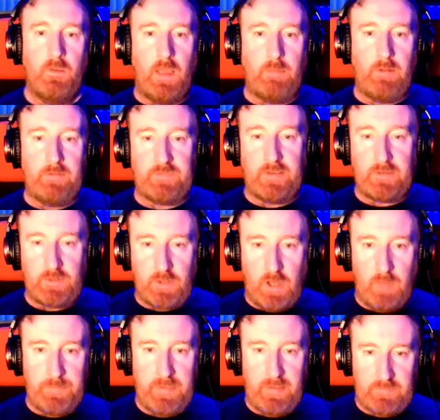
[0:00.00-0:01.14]
I won't say
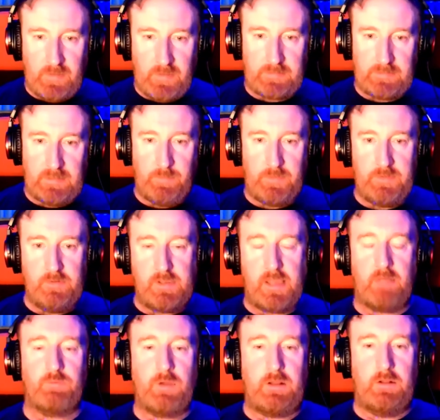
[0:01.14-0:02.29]
copy exactly, but you'll get
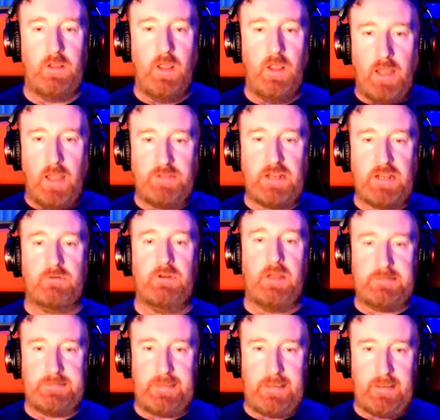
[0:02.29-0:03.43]
a general
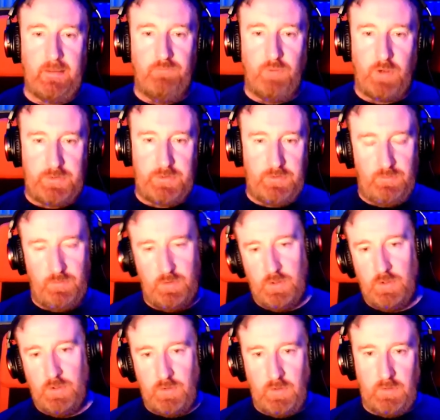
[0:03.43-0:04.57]
idea of what you
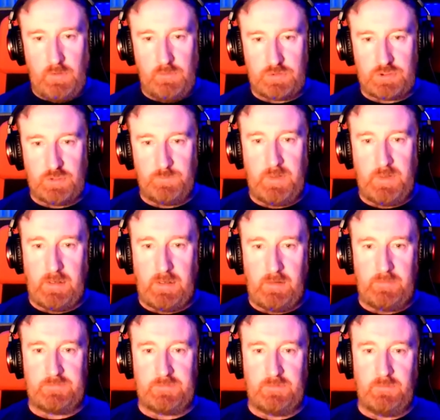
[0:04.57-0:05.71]
should be
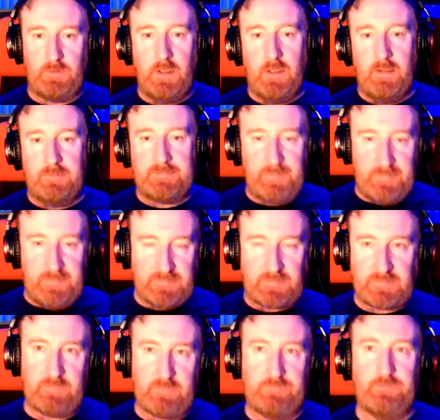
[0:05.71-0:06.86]
close to be
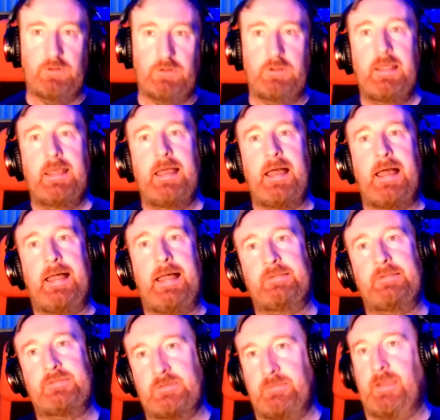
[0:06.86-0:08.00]
successful
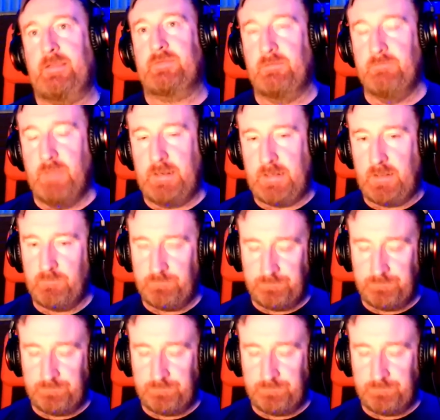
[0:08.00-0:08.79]
and to make some money.